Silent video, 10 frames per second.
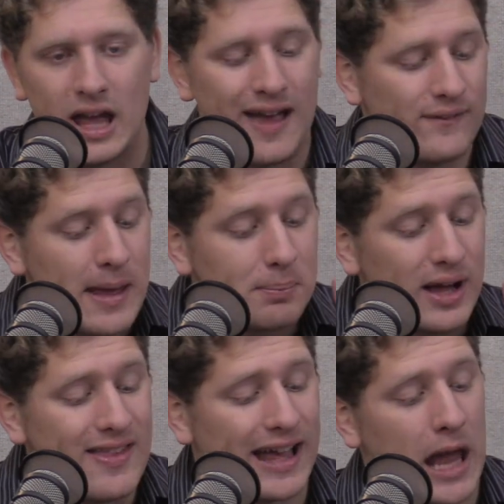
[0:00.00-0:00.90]
If they
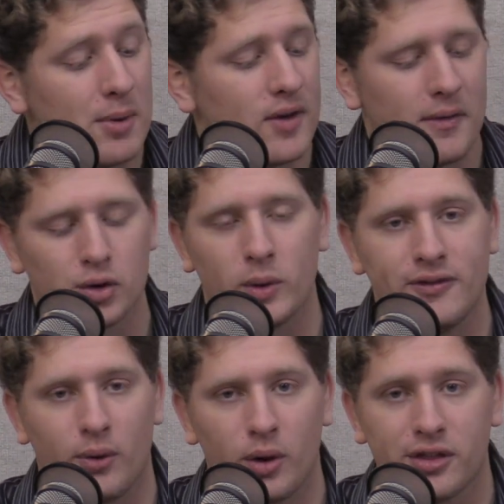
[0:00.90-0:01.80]
play that game on November
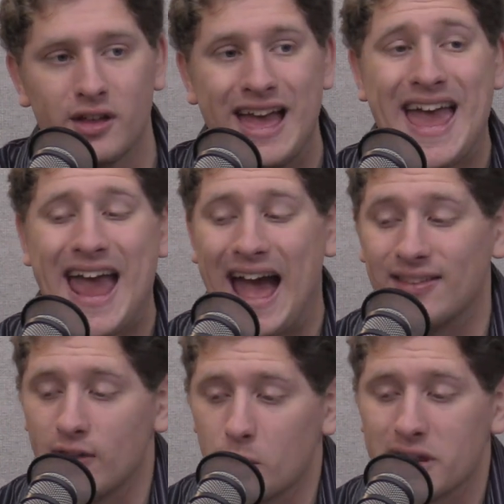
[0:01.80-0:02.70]
24th,
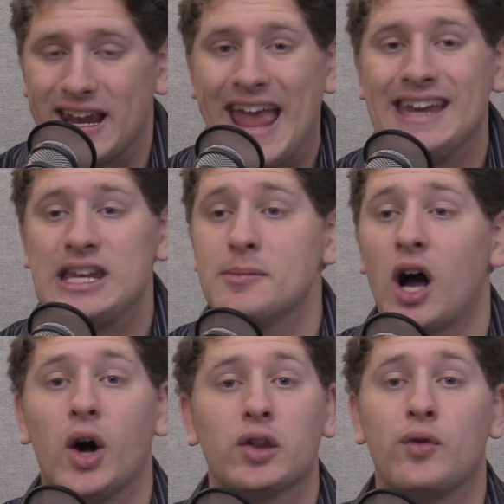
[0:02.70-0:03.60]
and then there was an 18
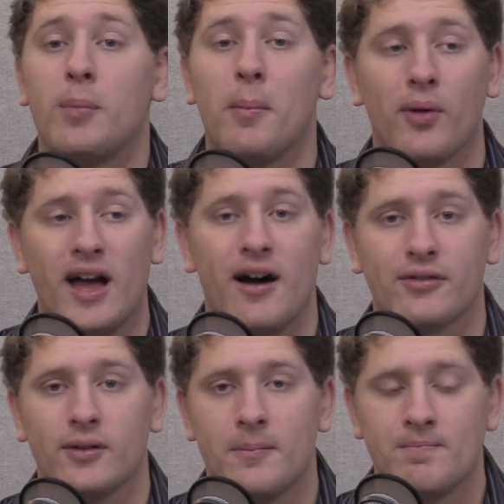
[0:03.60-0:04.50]
college football playoff,
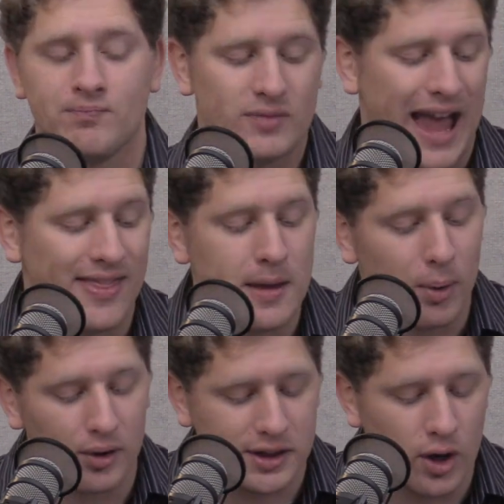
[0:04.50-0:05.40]
and they
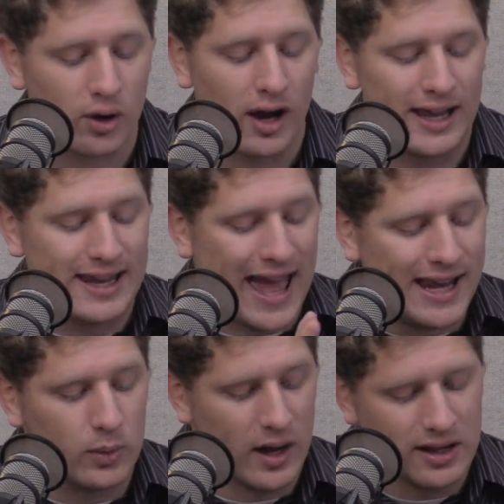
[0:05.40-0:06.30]
both still got in
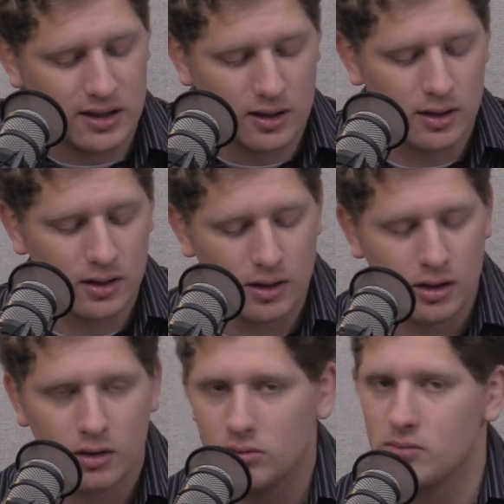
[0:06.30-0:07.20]
anyways,
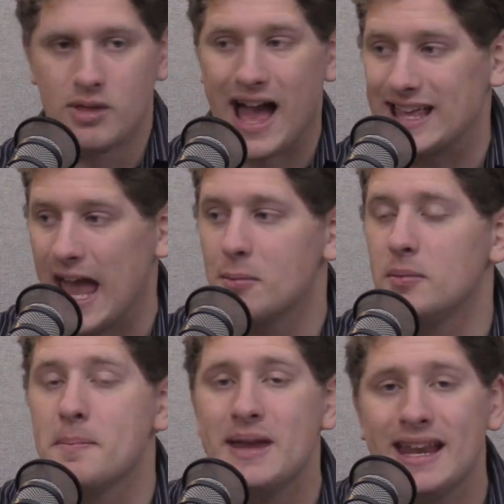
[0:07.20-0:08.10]
that game would
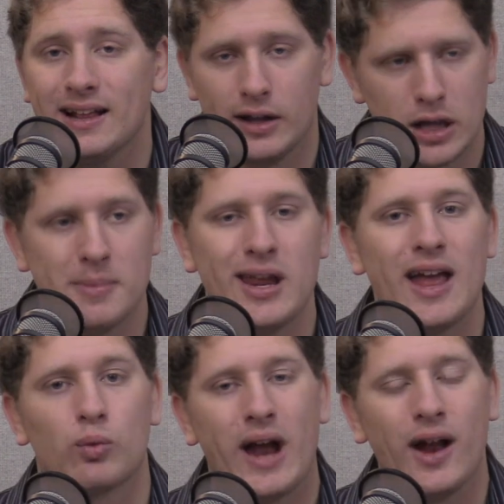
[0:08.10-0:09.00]
be meaningless. It'd be
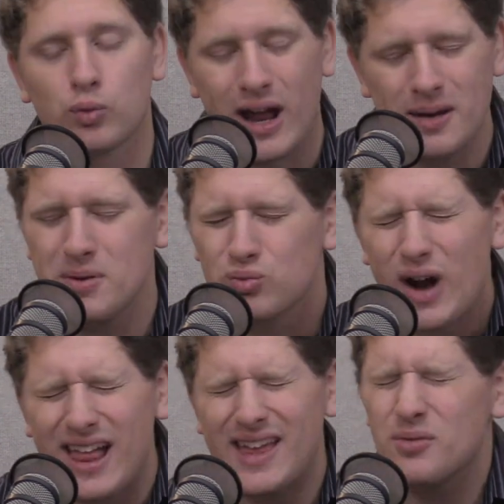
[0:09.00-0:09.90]
irrelevant.
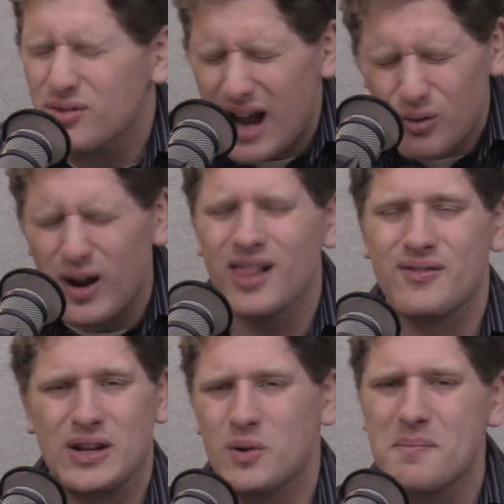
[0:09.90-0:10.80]

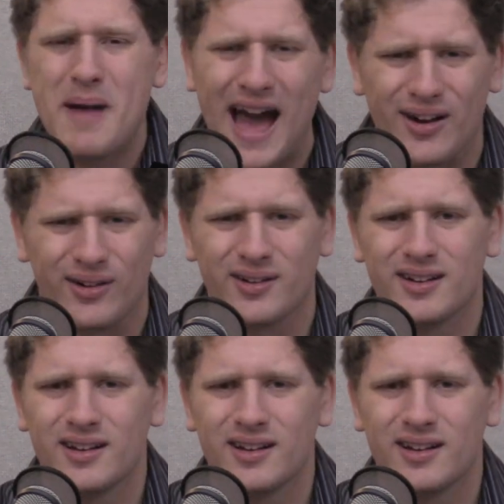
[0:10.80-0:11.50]
It wouldn't matter.